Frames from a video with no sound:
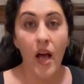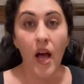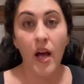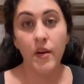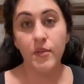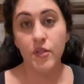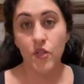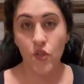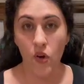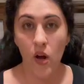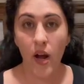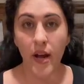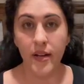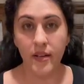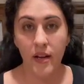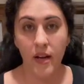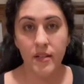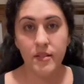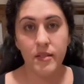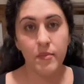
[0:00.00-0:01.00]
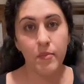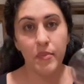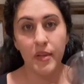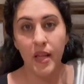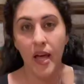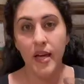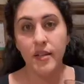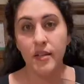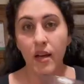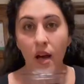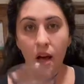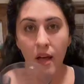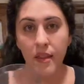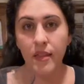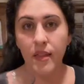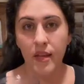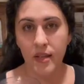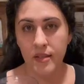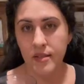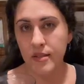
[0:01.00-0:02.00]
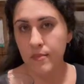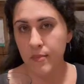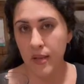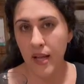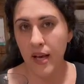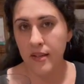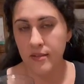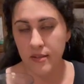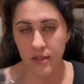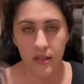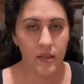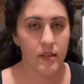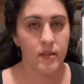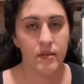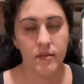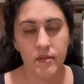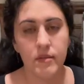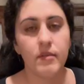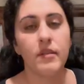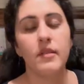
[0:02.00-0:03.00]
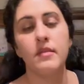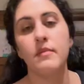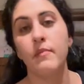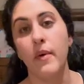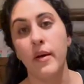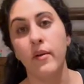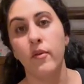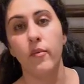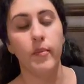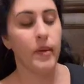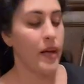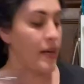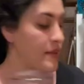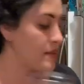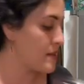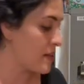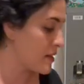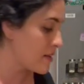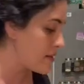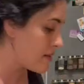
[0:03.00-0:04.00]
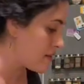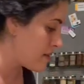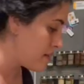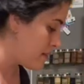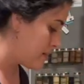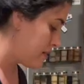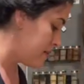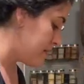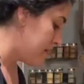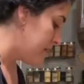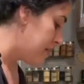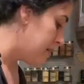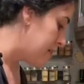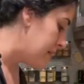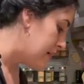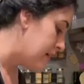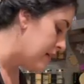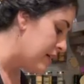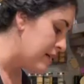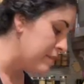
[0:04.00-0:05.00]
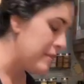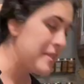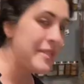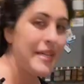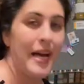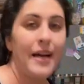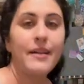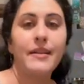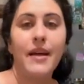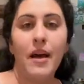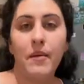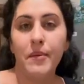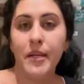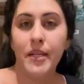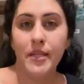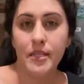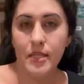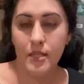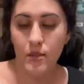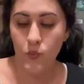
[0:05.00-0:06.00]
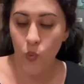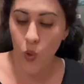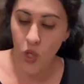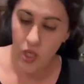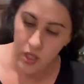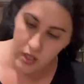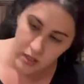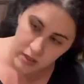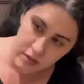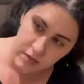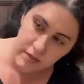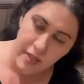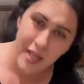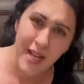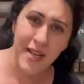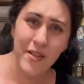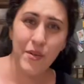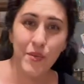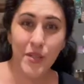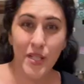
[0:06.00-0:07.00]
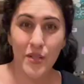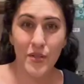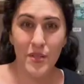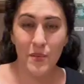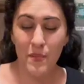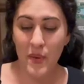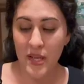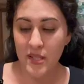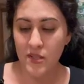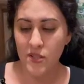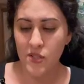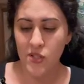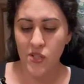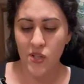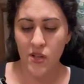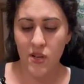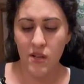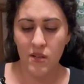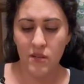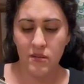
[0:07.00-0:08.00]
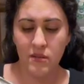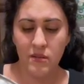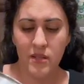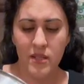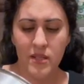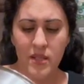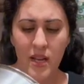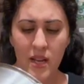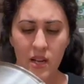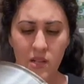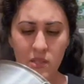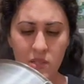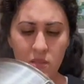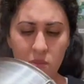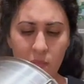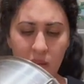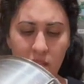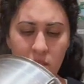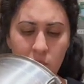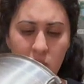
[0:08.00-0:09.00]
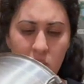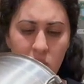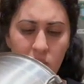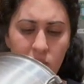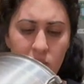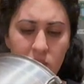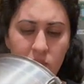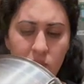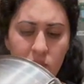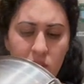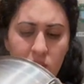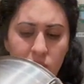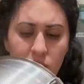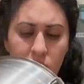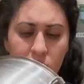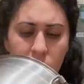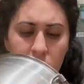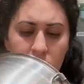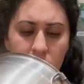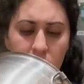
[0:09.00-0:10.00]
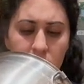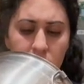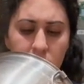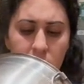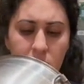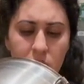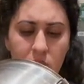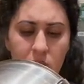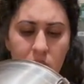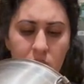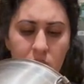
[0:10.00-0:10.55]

I was trying not to blend hot things in plastic because microplastics. But dag nabbit, it didn't work. And I don't want to use a mason jar because that also makes me nervous for different reasons.